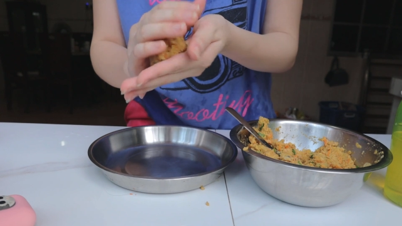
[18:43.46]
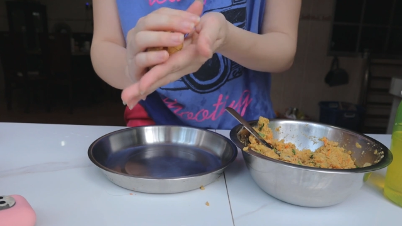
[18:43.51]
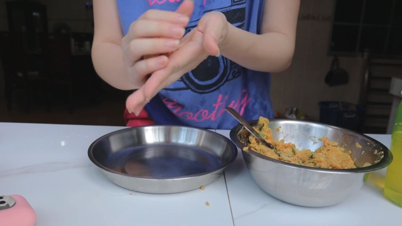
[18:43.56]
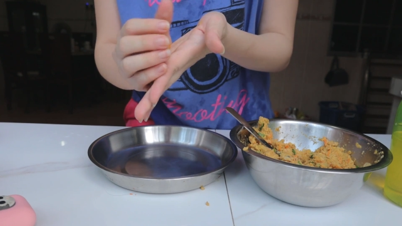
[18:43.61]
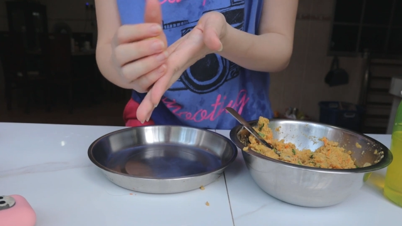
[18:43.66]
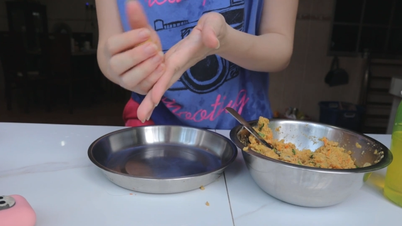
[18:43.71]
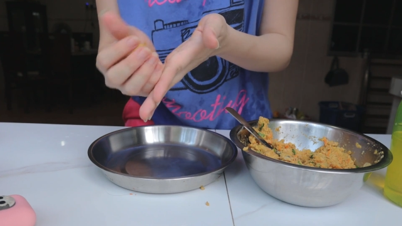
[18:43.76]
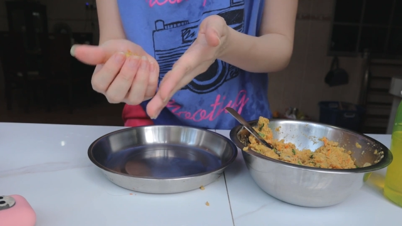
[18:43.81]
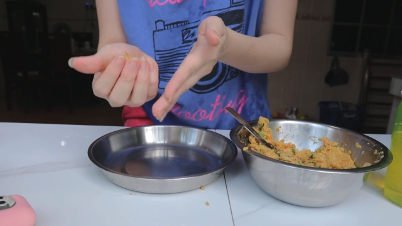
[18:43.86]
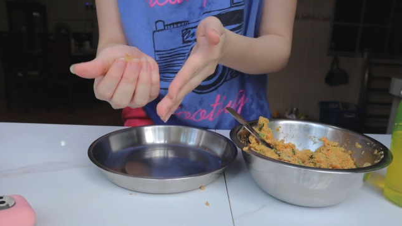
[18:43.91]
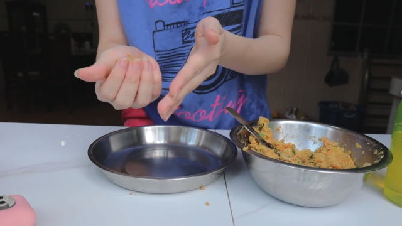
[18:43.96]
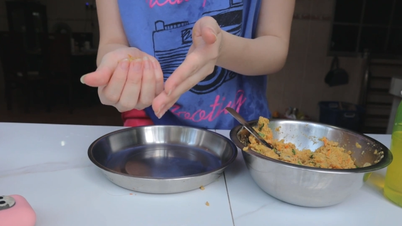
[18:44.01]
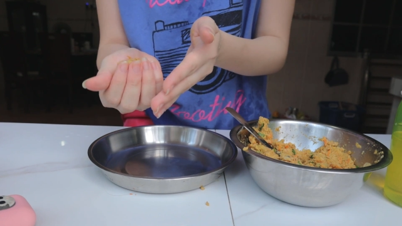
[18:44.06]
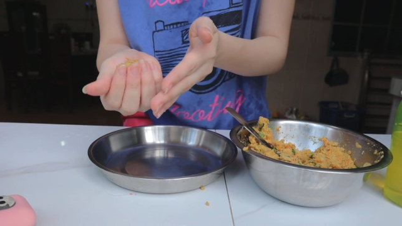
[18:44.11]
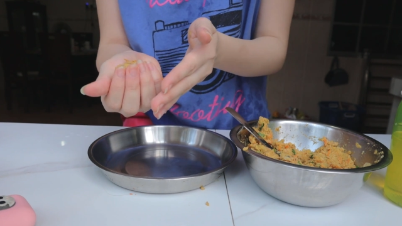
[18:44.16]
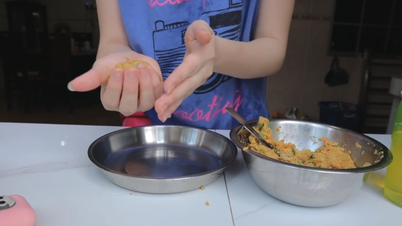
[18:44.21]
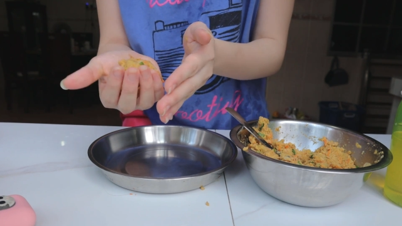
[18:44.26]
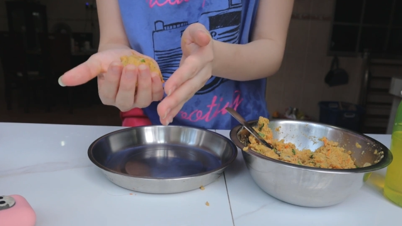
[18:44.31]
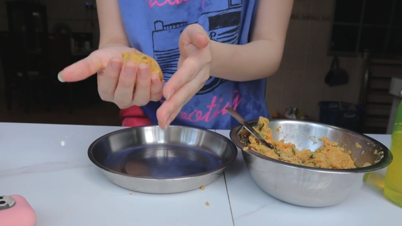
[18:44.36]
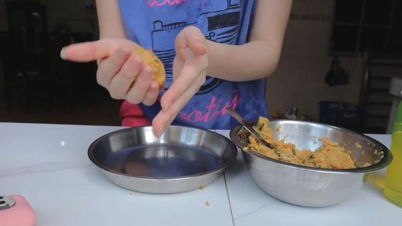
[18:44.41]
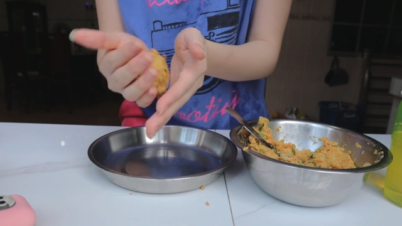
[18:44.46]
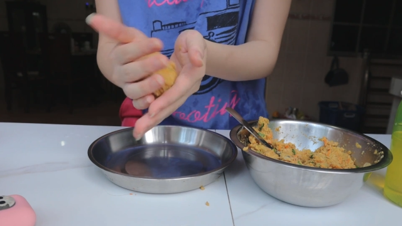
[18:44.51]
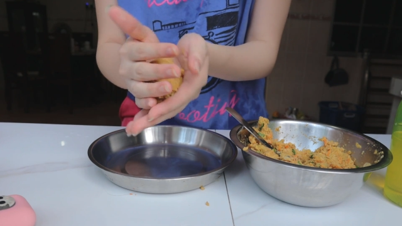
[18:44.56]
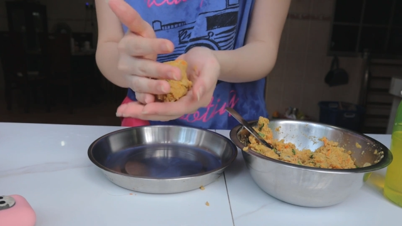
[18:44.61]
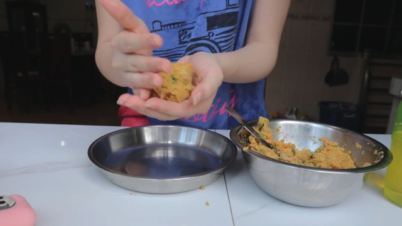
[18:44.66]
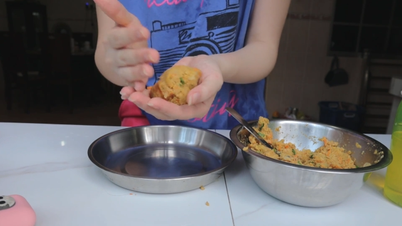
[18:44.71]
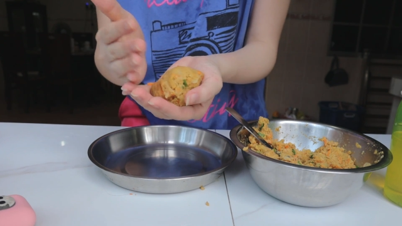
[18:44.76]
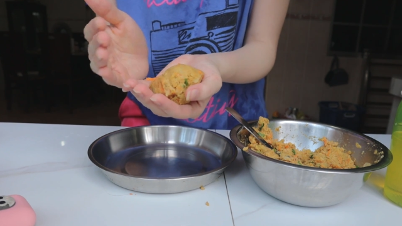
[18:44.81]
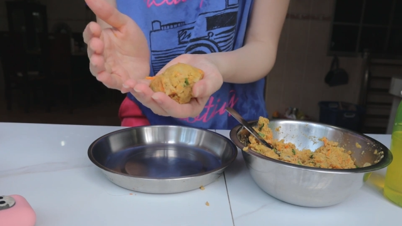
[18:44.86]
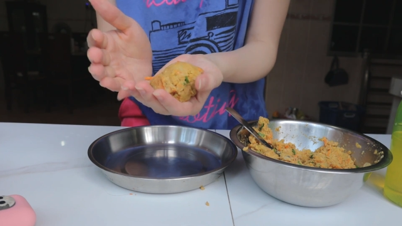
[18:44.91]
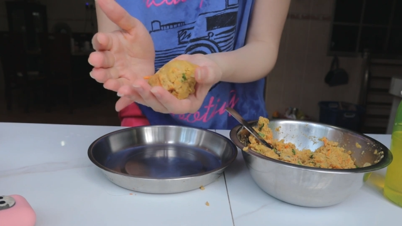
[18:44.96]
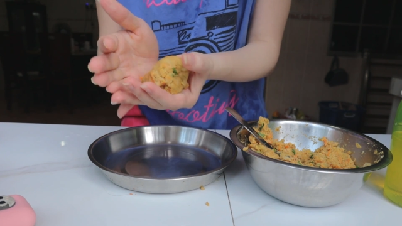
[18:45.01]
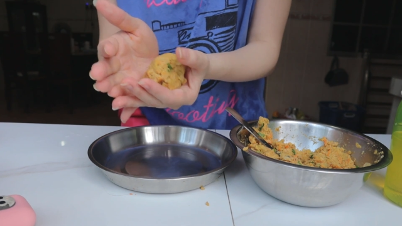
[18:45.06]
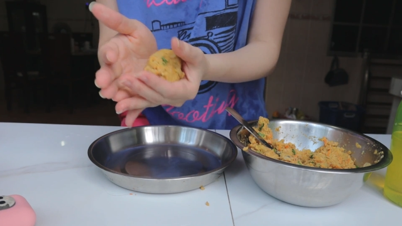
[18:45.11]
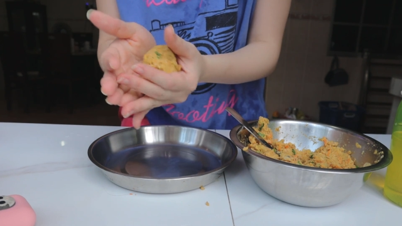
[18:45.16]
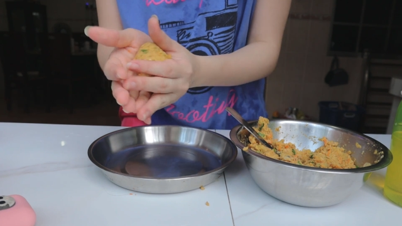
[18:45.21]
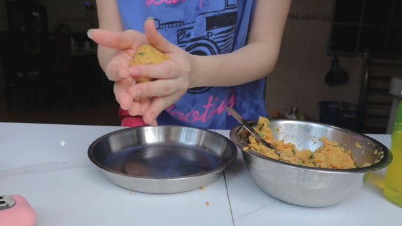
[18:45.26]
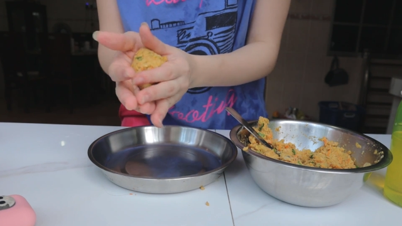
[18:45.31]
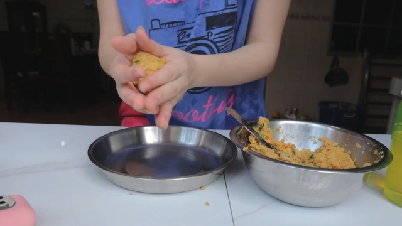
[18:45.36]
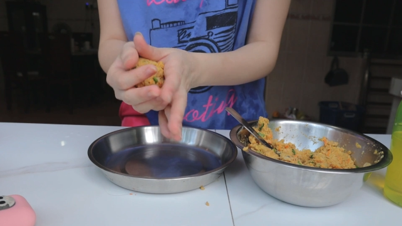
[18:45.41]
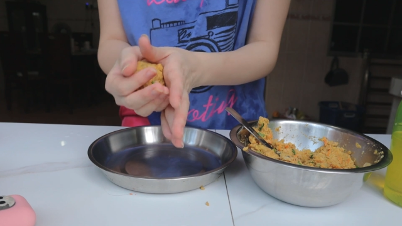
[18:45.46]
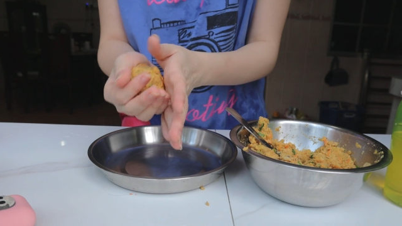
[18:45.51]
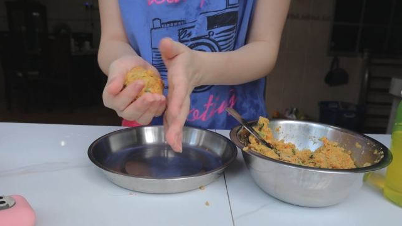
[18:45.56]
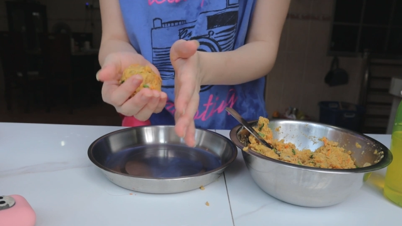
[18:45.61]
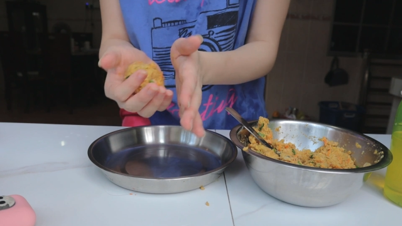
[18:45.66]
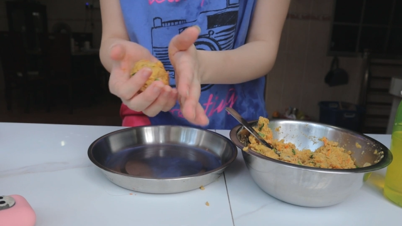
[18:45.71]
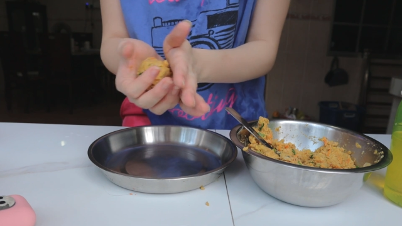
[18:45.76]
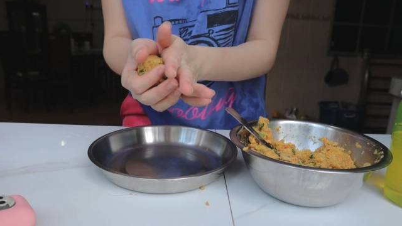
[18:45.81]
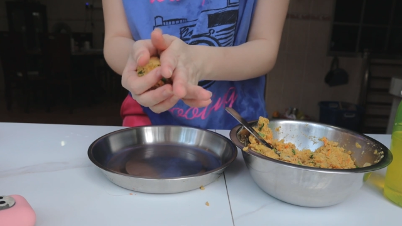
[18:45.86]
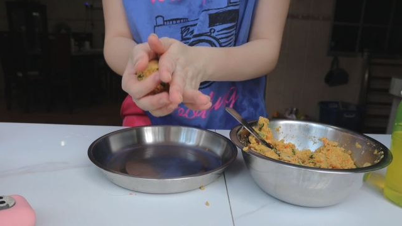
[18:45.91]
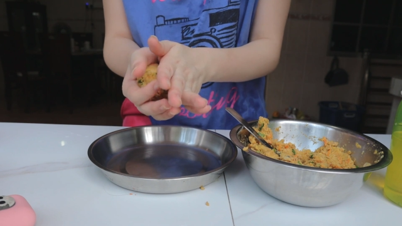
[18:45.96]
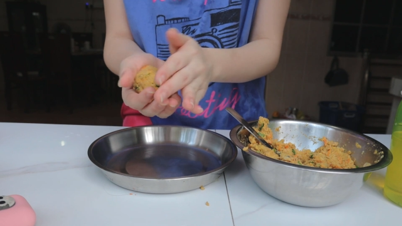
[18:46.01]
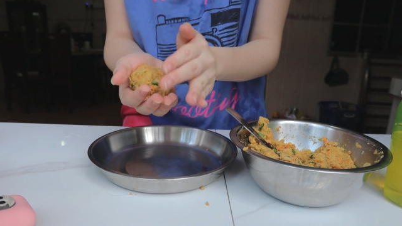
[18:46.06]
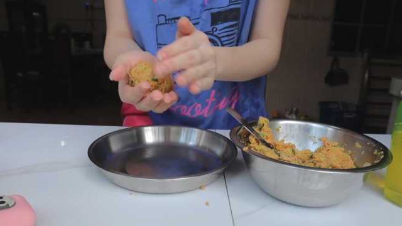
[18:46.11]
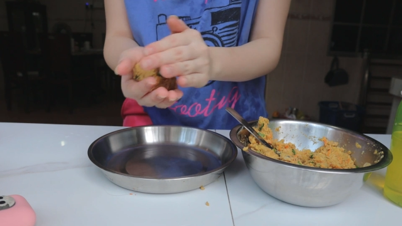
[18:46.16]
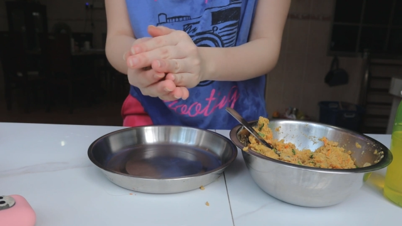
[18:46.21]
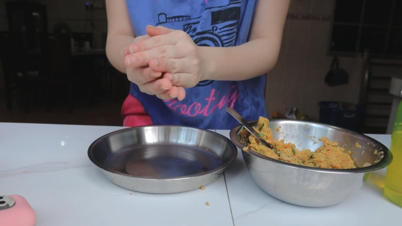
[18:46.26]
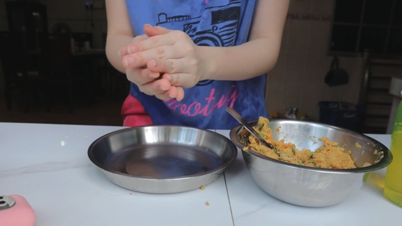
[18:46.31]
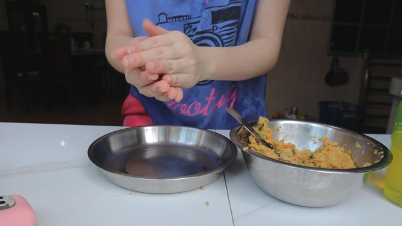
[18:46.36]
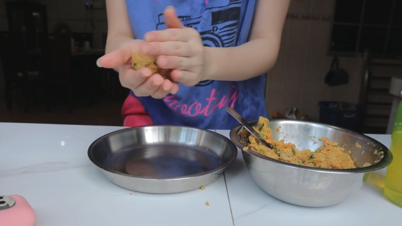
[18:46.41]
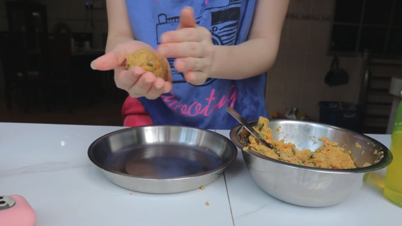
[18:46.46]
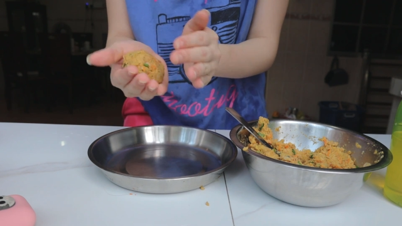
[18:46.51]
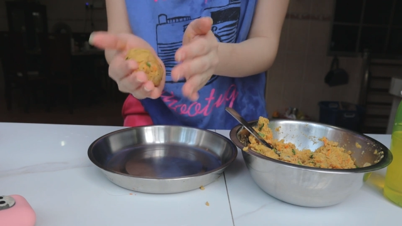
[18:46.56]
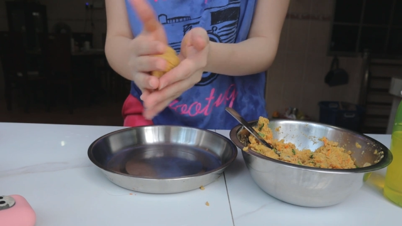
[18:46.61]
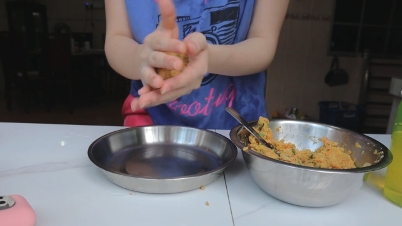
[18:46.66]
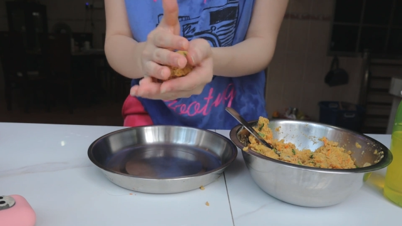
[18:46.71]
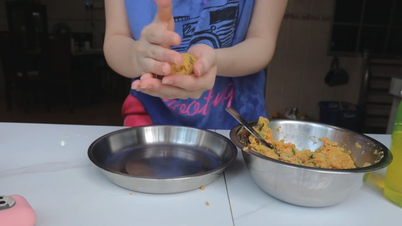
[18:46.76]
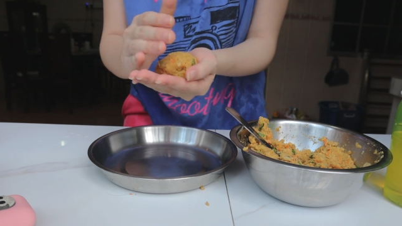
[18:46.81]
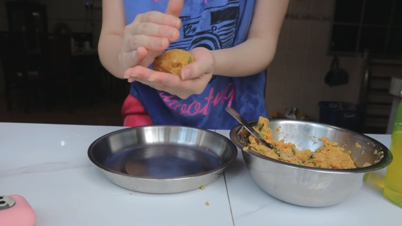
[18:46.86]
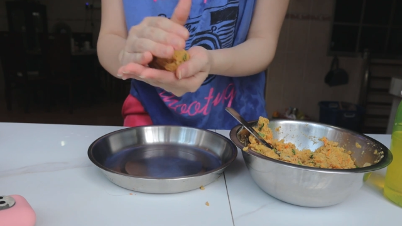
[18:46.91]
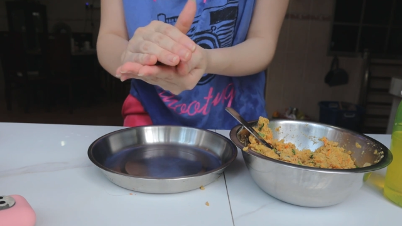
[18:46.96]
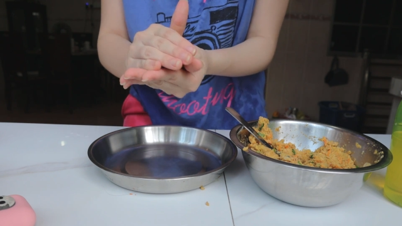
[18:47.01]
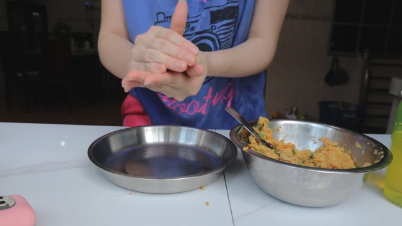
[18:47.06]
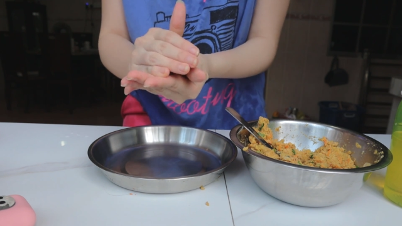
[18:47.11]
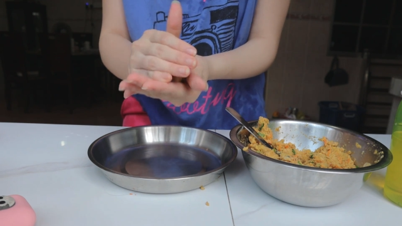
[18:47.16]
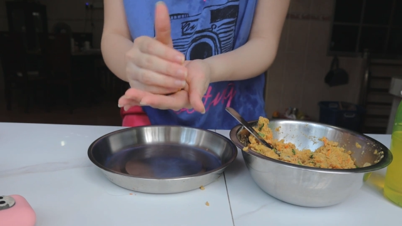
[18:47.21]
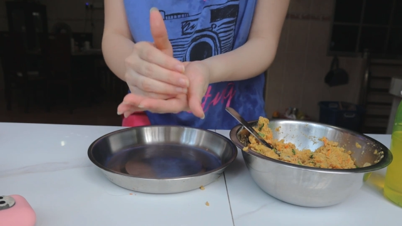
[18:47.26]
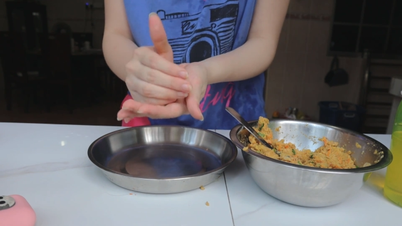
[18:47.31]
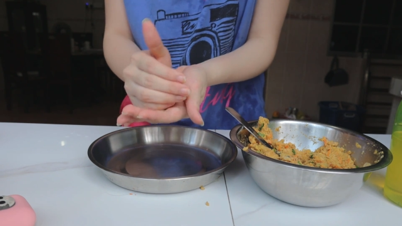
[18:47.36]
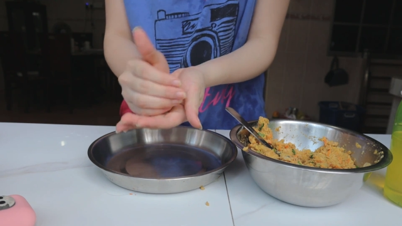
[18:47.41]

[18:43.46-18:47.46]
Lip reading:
No face is visible, so there are no lips to read.